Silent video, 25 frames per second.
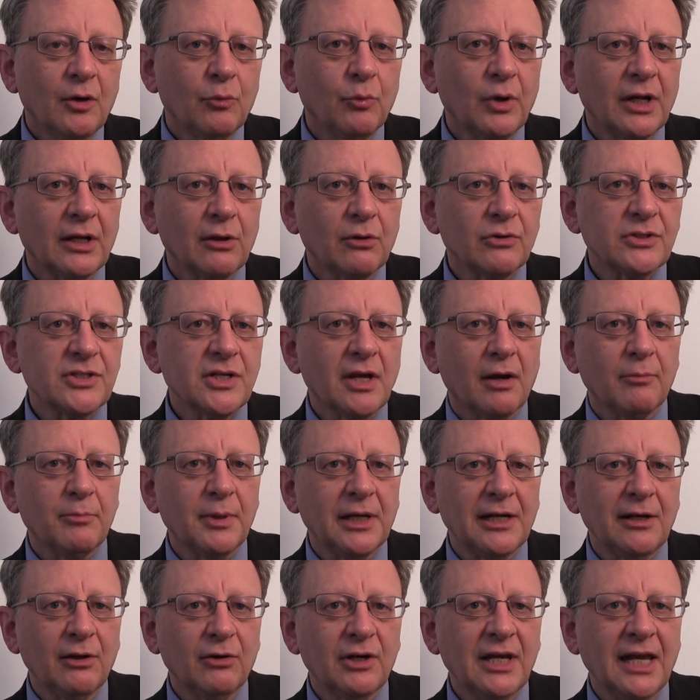We'll also
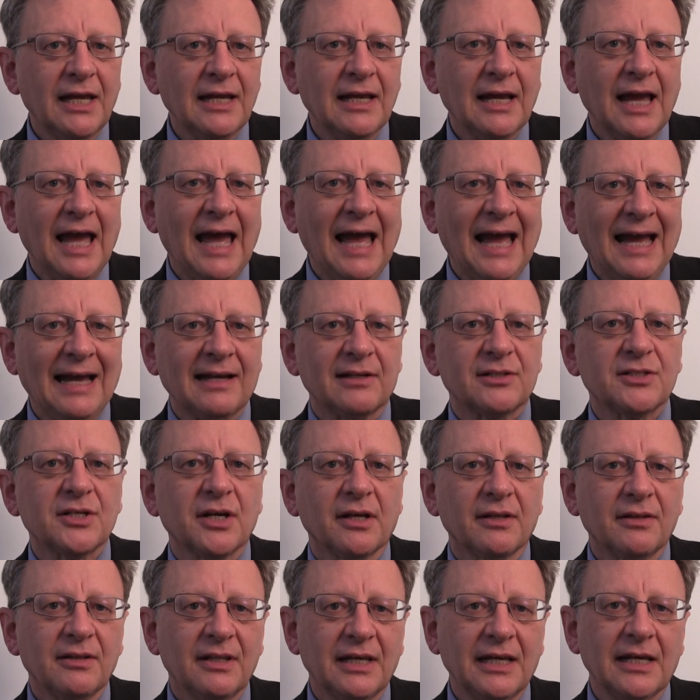be looking at